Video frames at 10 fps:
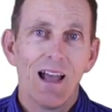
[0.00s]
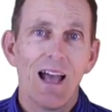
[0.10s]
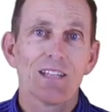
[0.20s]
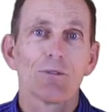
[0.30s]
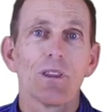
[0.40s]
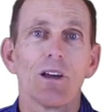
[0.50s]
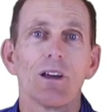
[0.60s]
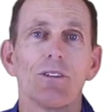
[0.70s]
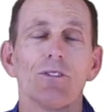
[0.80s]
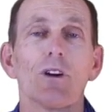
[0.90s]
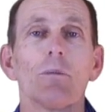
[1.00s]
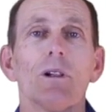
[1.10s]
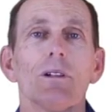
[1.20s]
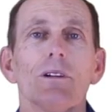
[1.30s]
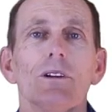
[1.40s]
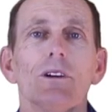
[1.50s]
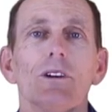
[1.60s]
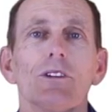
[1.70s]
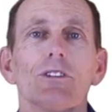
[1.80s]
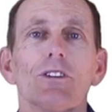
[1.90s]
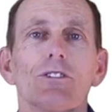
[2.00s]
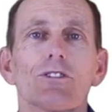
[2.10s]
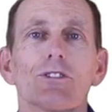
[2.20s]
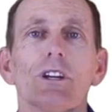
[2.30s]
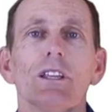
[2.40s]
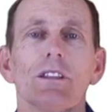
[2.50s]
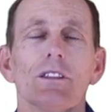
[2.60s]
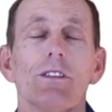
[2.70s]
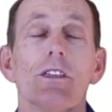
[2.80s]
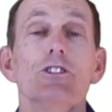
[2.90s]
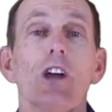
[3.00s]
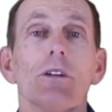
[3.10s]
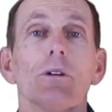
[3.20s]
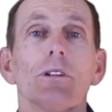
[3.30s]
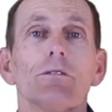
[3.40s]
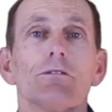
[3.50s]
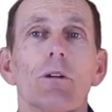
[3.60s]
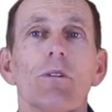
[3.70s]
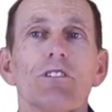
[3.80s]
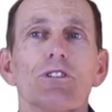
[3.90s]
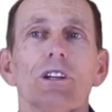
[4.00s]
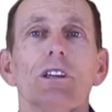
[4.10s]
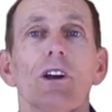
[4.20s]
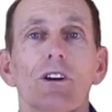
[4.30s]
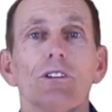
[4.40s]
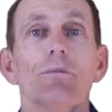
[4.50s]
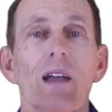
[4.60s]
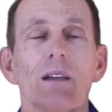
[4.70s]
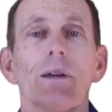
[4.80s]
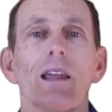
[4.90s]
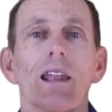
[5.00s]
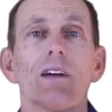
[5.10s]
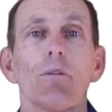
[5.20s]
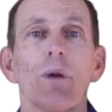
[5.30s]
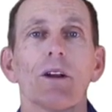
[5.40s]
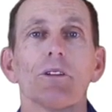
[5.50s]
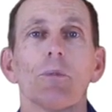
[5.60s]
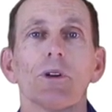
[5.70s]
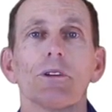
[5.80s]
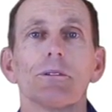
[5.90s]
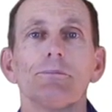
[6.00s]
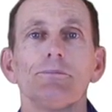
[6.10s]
As with a normal tree, the general form of a tree, you may or may not have a parent pointer.